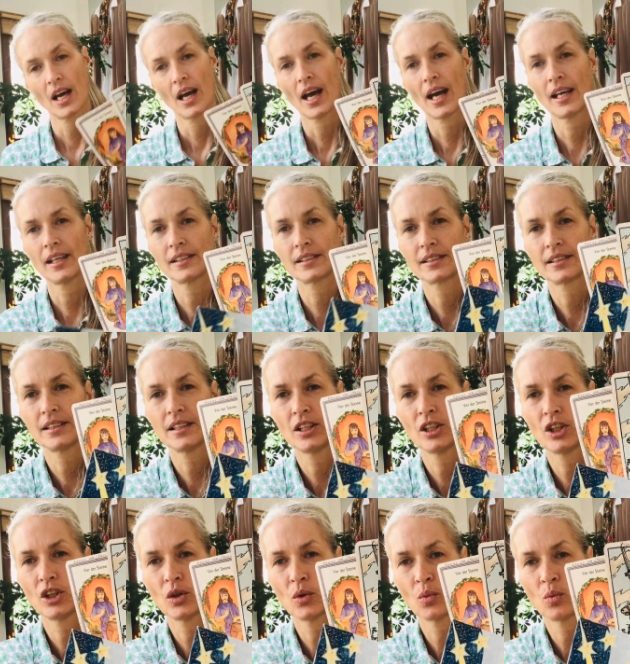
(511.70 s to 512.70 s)
I
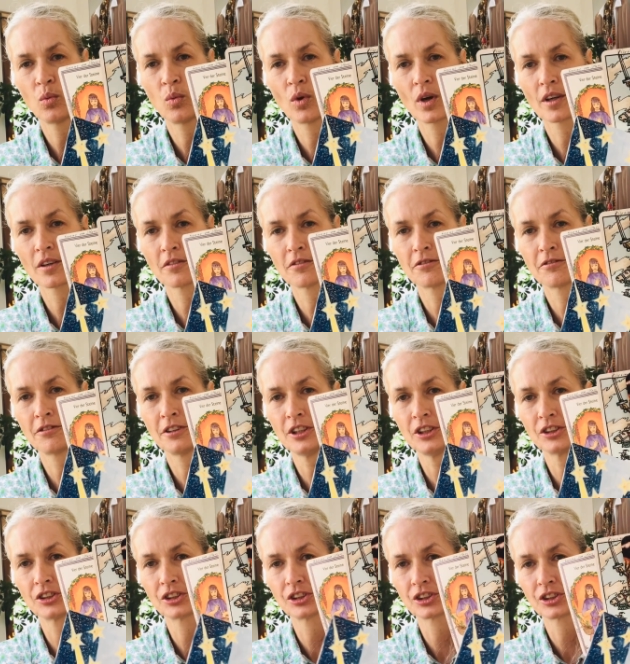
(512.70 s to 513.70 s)
see one
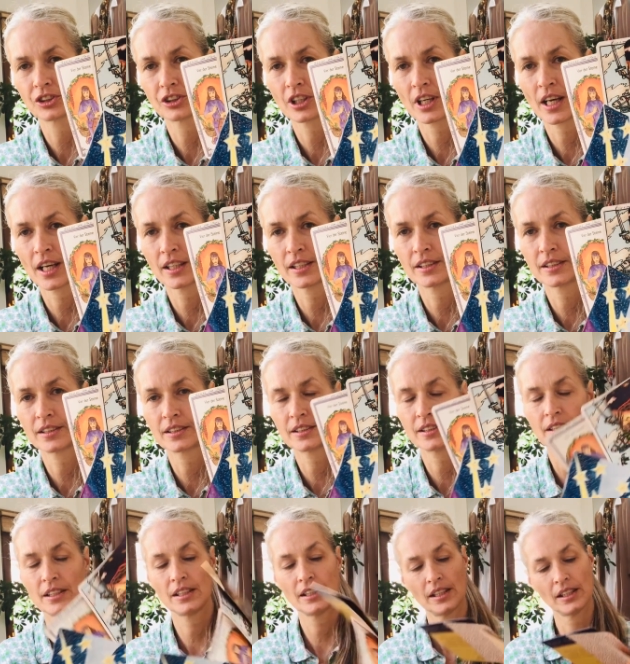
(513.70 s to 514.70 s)
fish. I
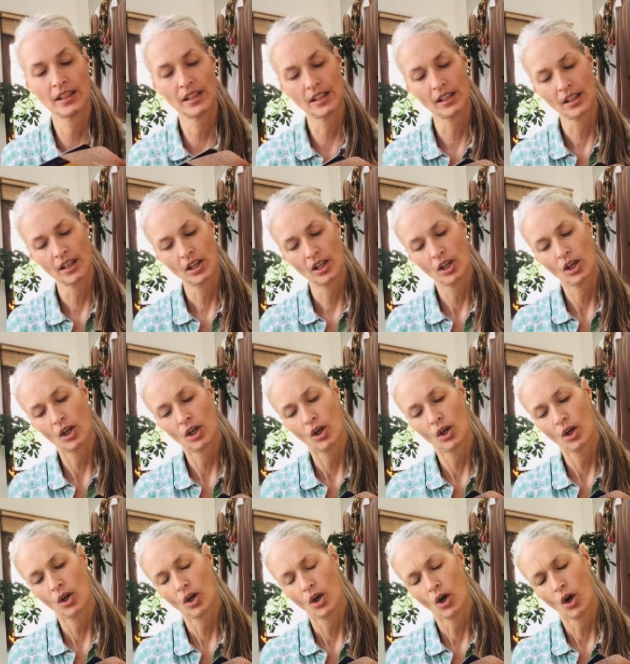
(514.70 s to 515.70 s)
see
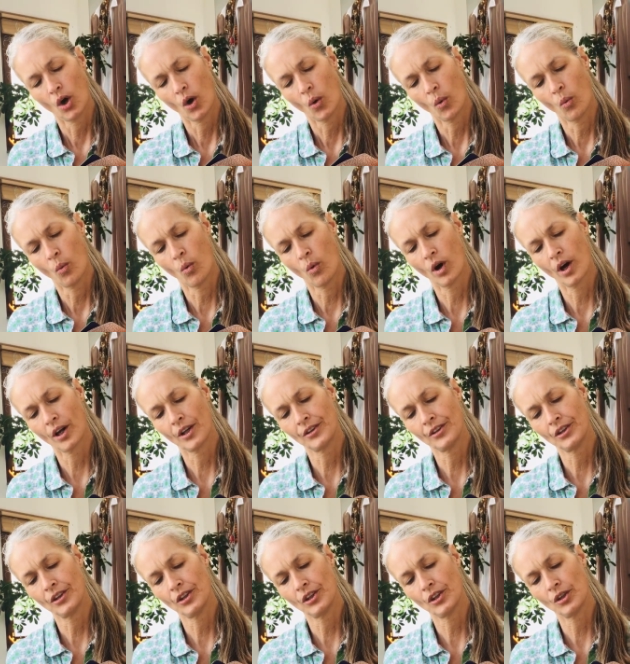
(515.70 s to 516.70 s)

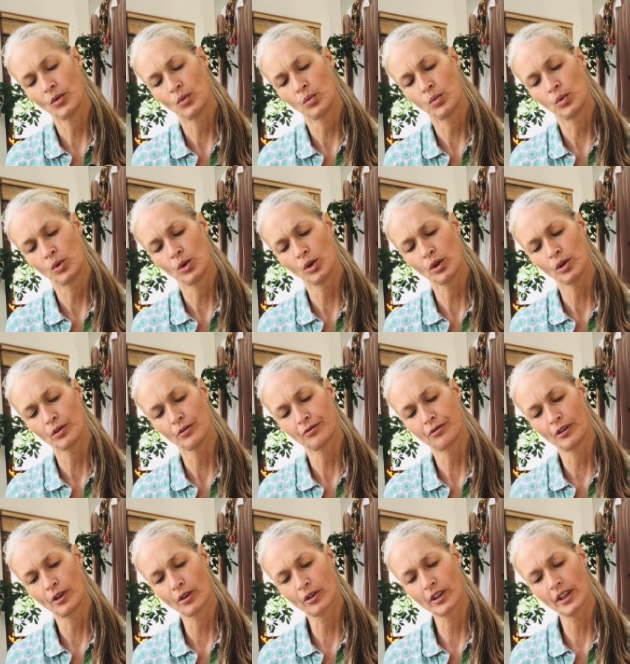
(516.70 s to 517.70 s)
one wolf
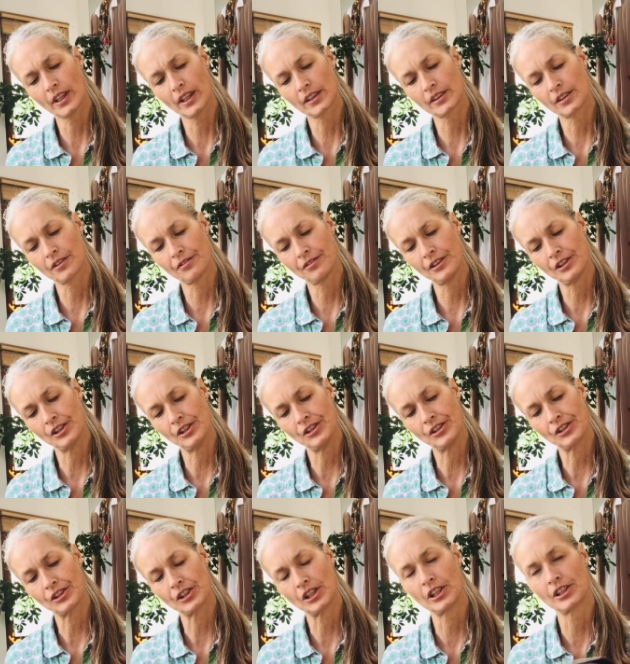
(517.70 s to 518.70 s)
looking at the
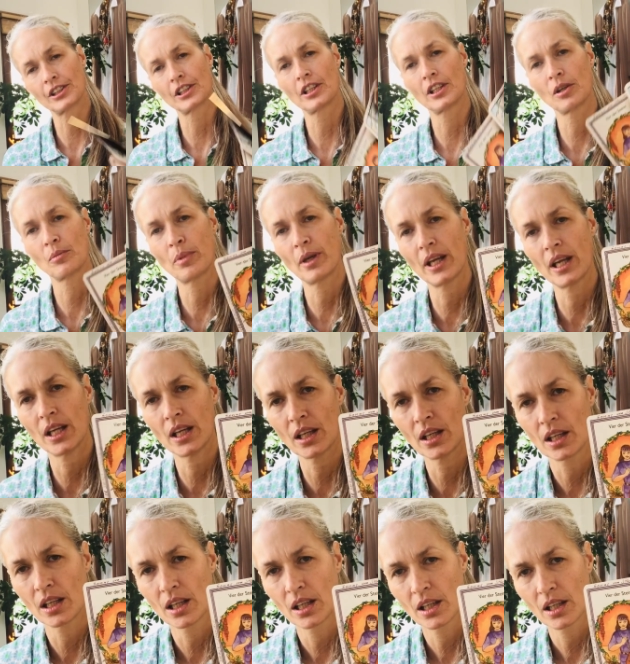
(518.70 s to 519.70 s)
fish, literally
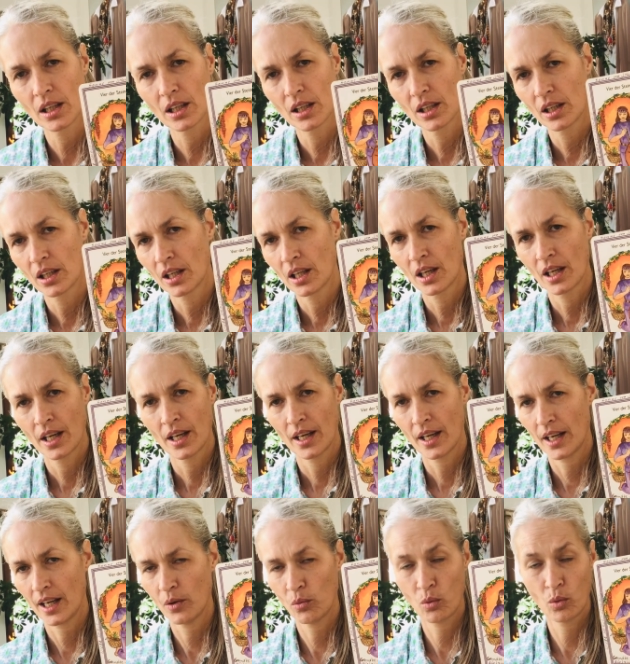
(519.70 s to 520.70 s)
being,
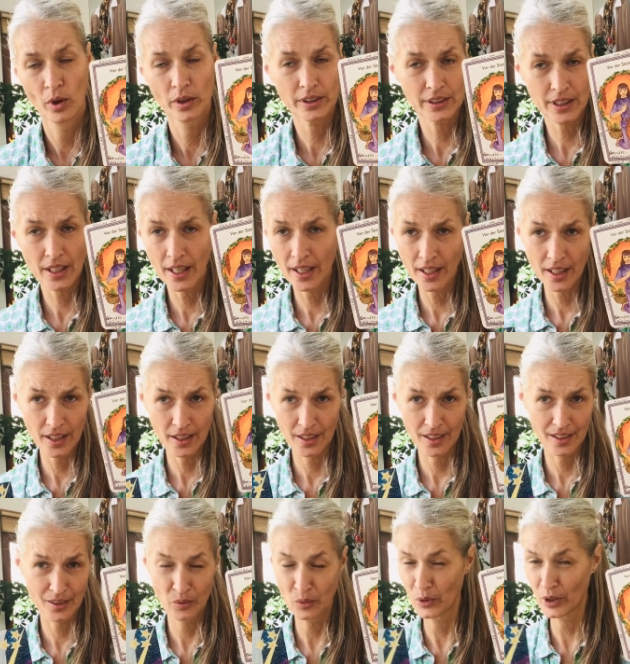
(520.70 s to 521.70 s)
hey, what the heck?
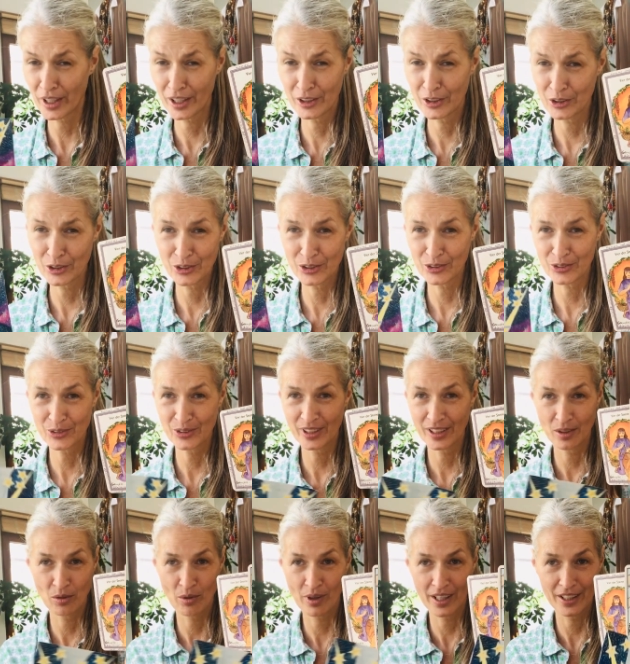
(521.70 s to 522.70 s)
What are you
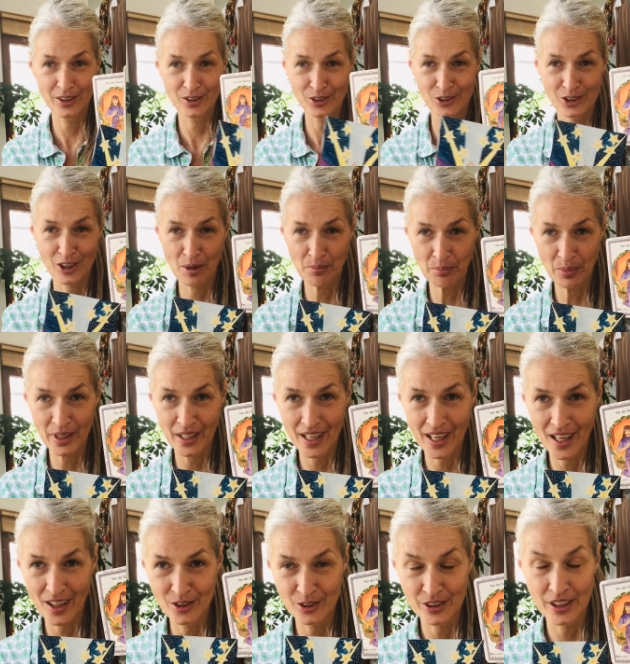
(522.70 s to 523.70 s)
doing? Why are you jumping
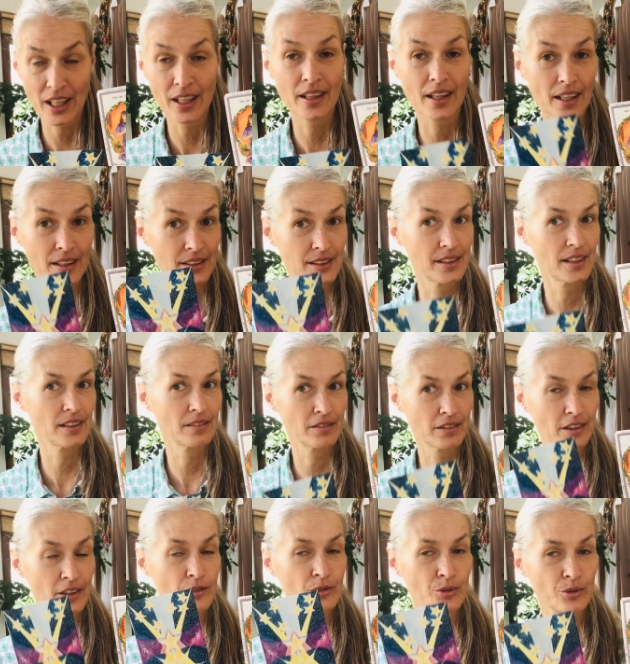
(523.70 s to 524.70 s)
out? And that's the
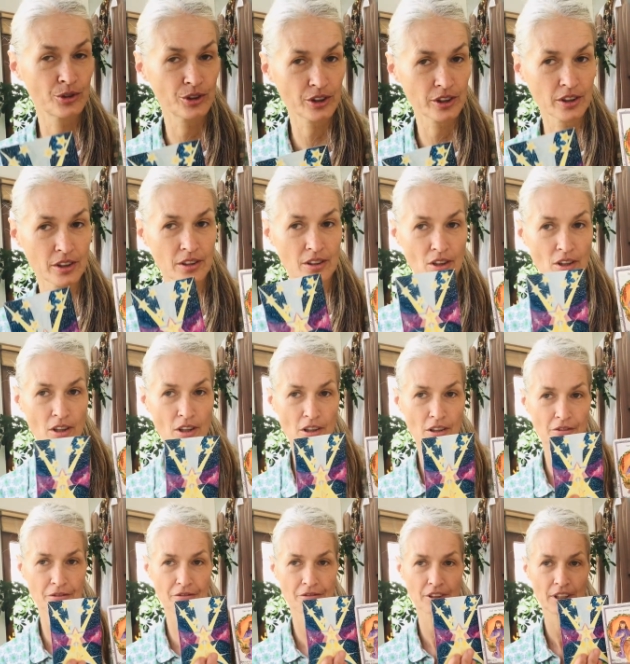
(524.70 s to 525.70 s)
evolution
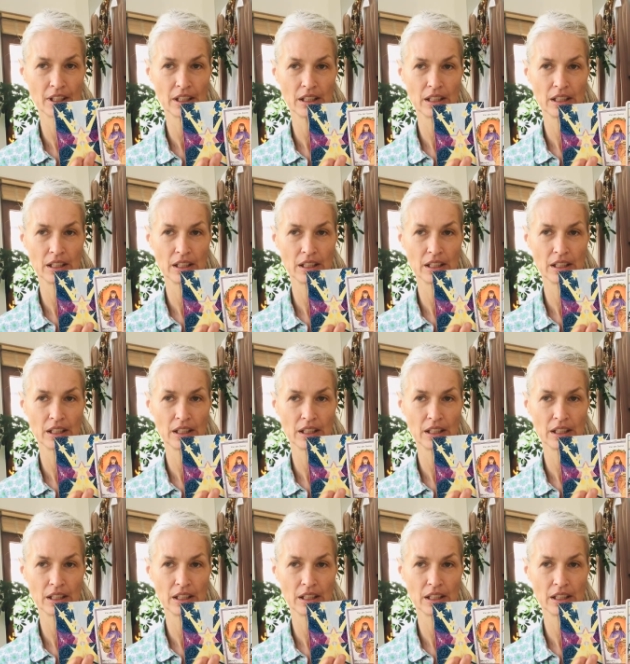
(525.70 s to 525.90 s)
of